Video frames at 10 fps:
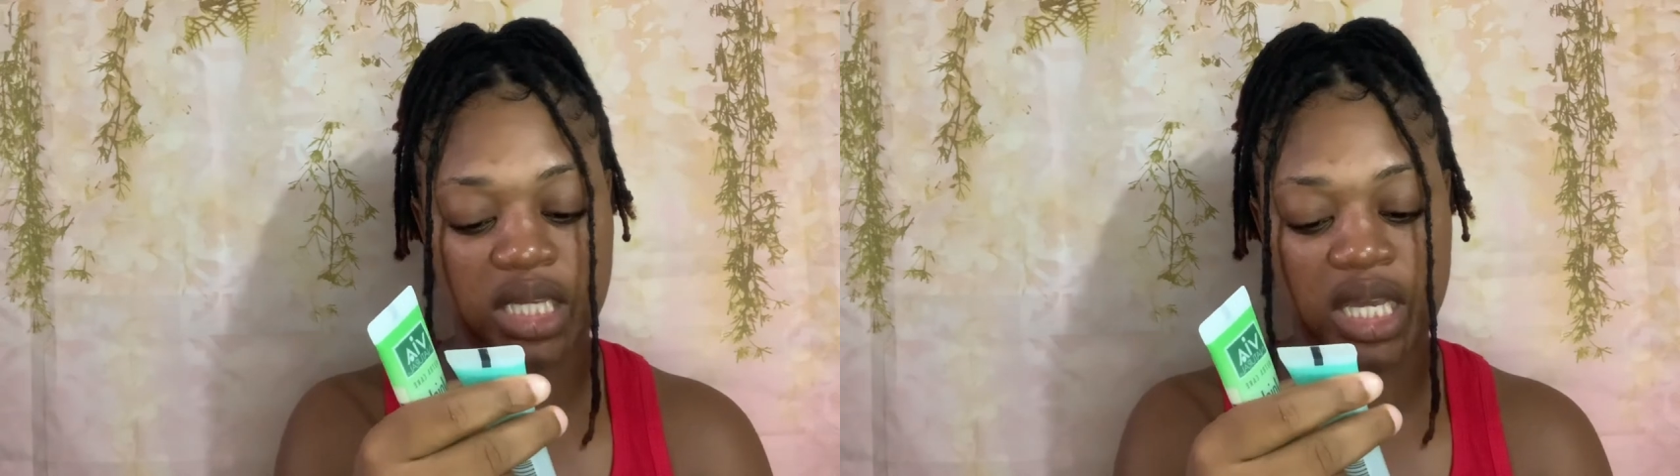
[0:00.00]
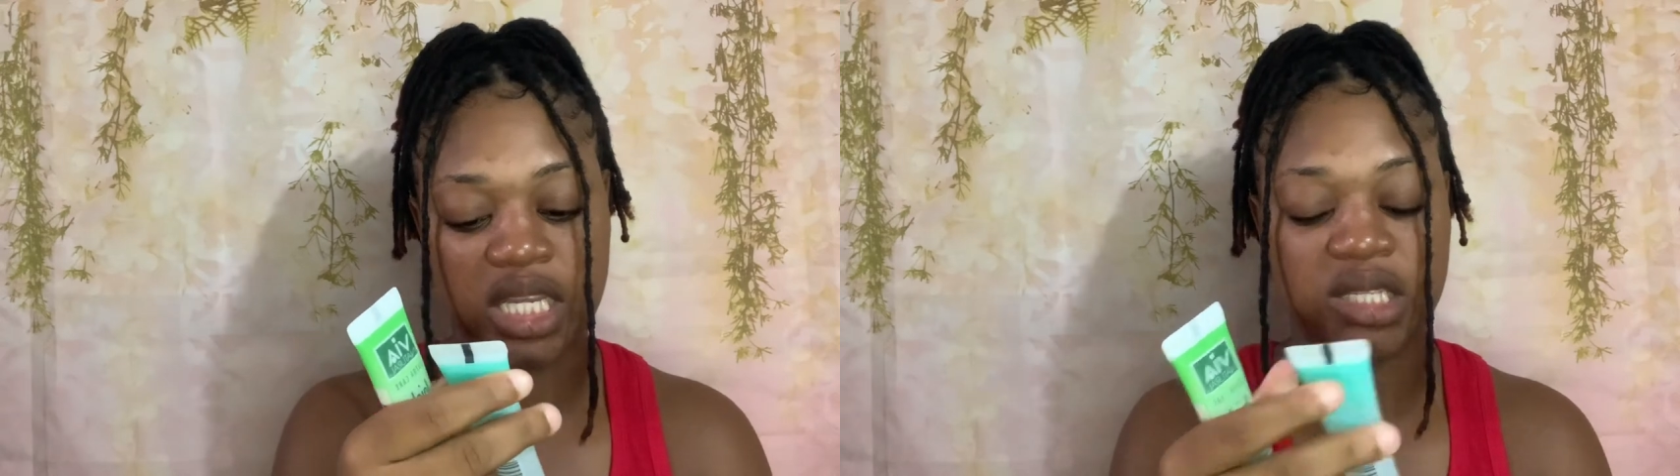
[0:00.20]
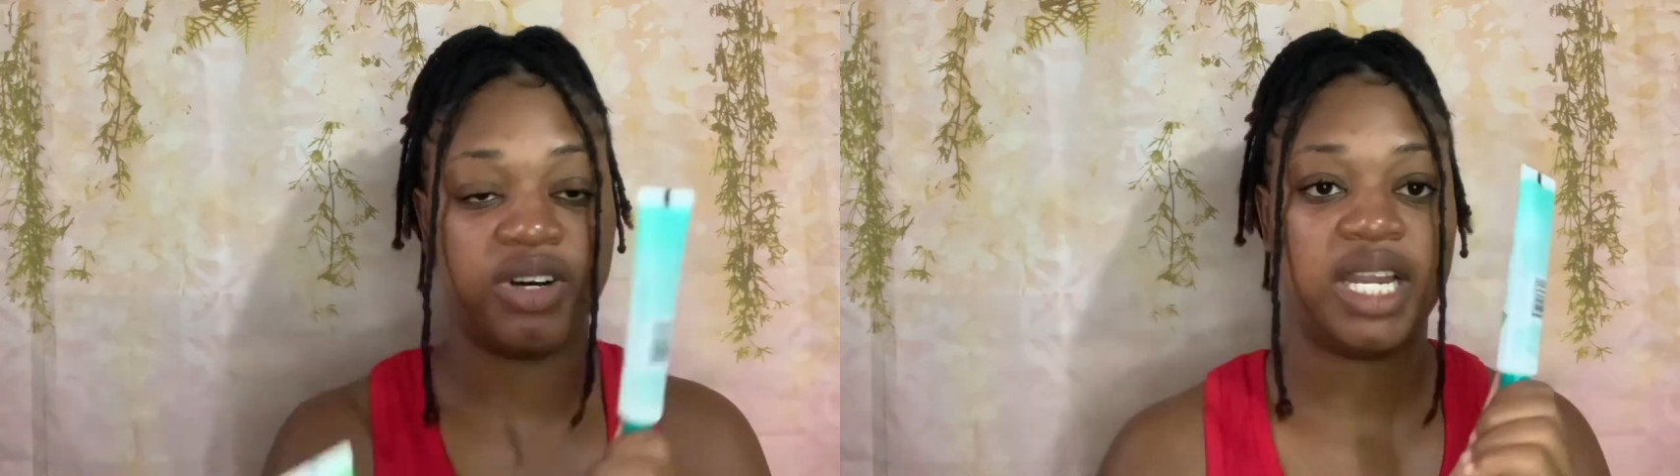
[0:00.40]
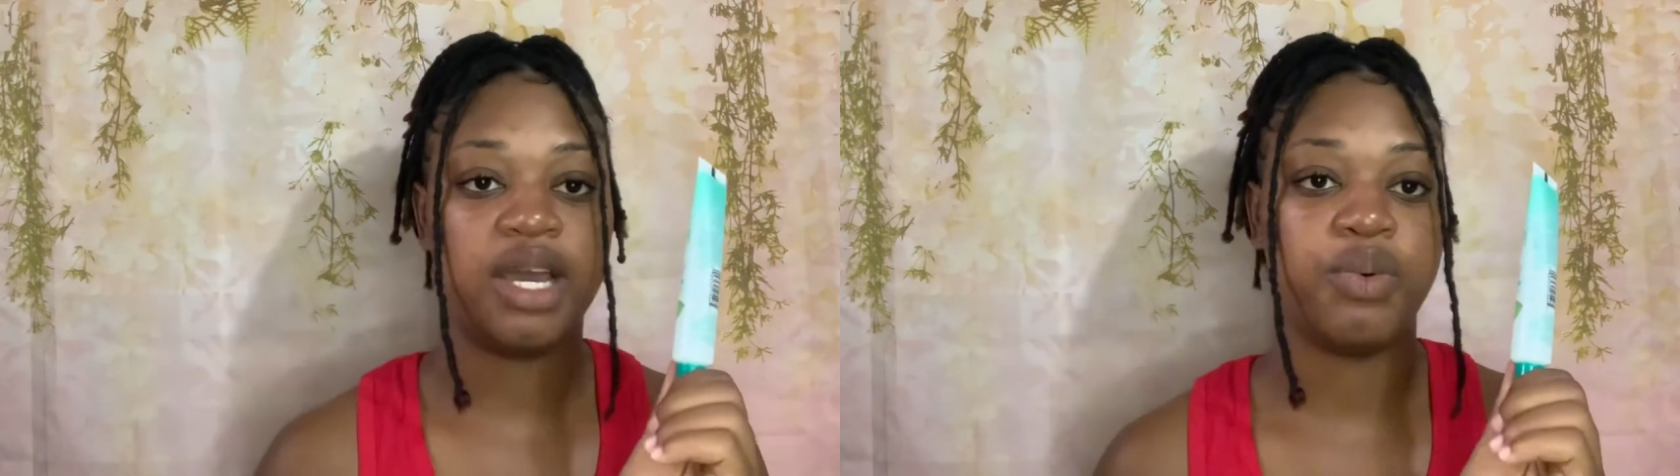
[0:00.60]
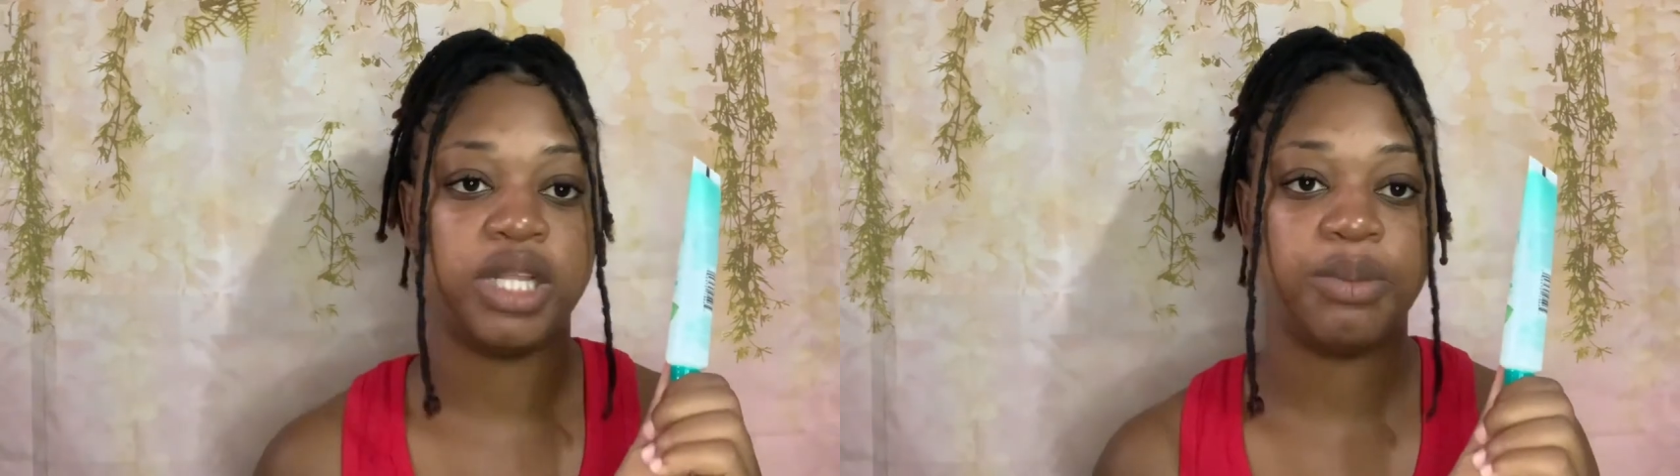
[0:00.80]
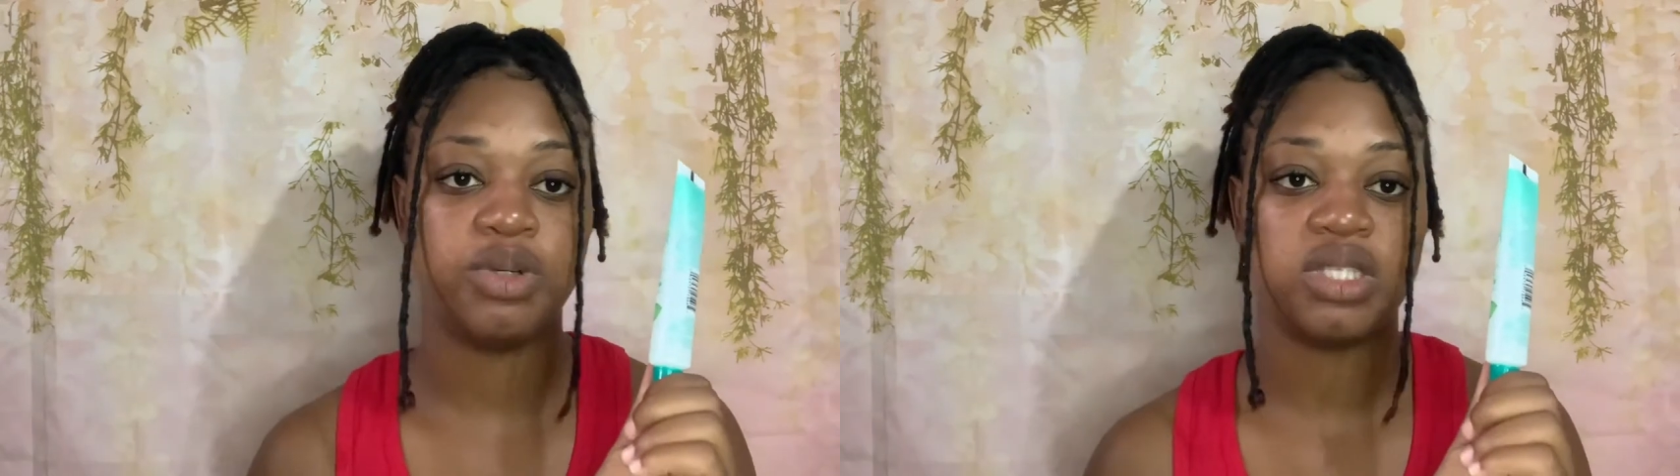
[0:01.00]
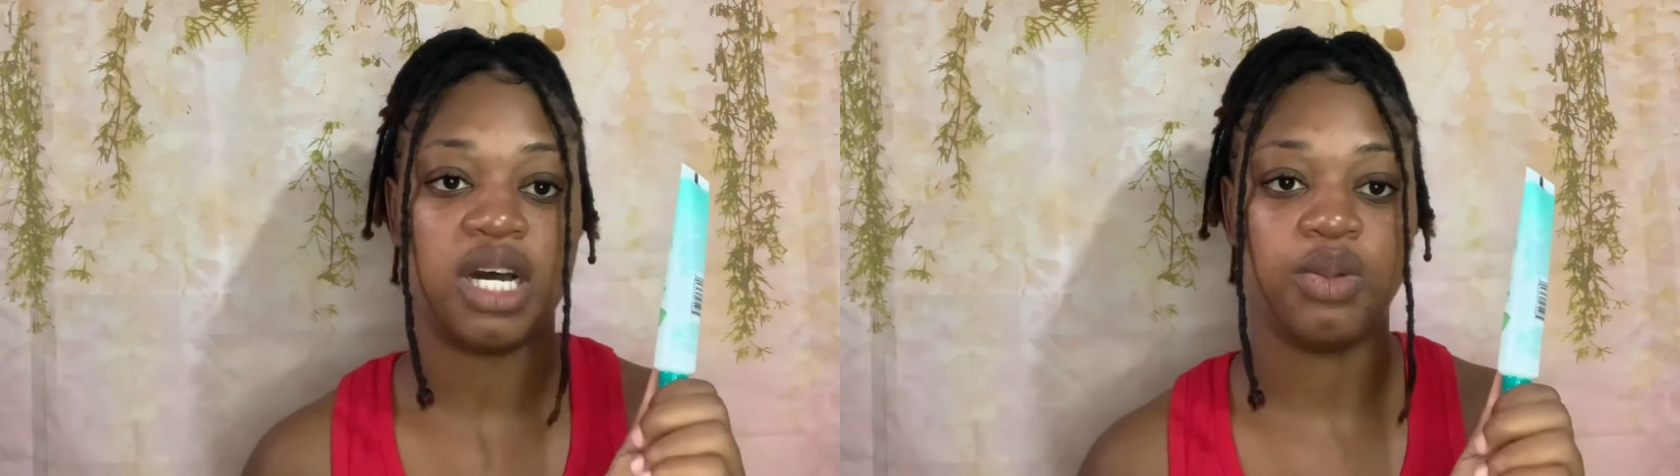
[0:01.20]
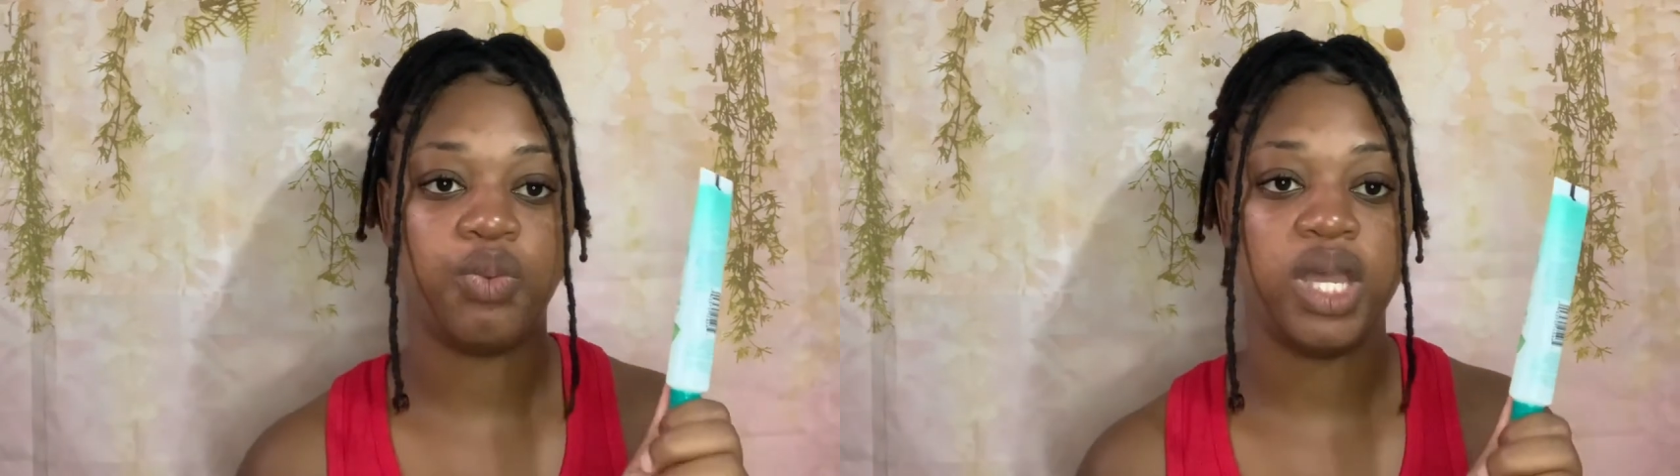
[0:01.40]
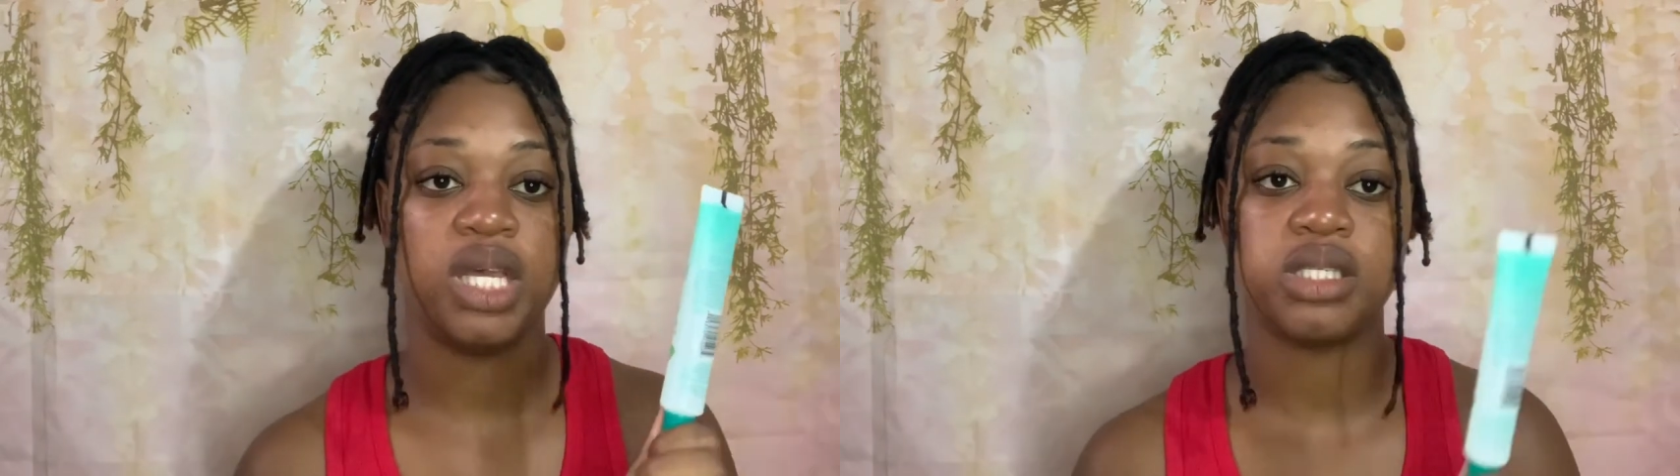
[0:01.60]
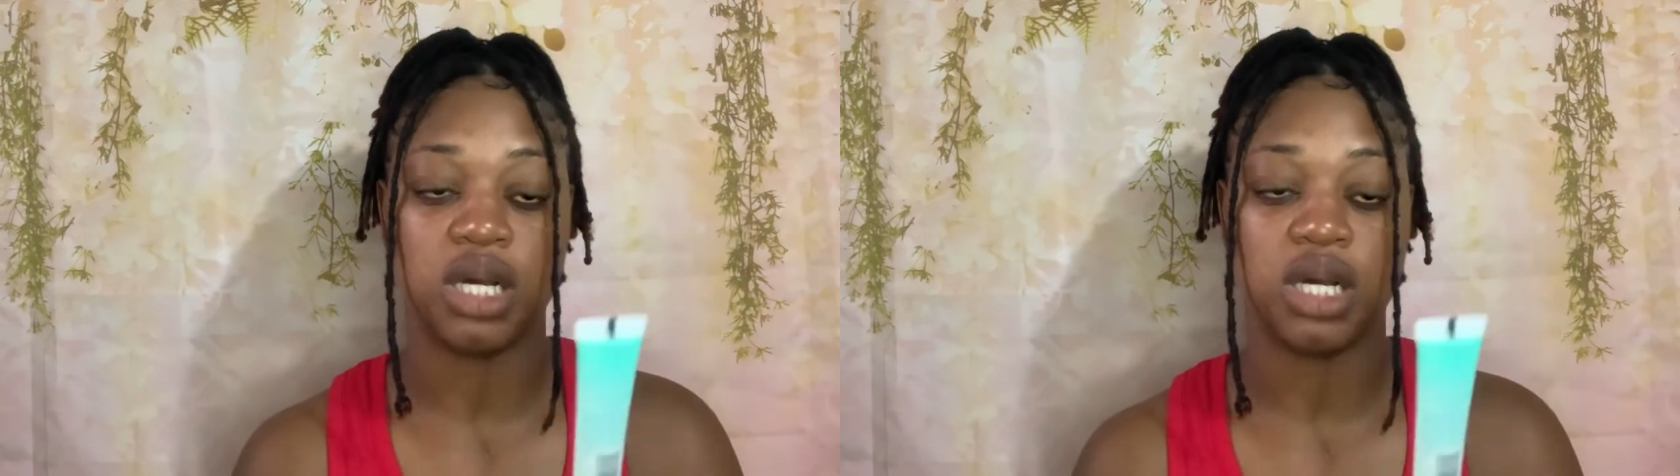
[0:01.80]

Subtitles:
is for like when I put on wigs,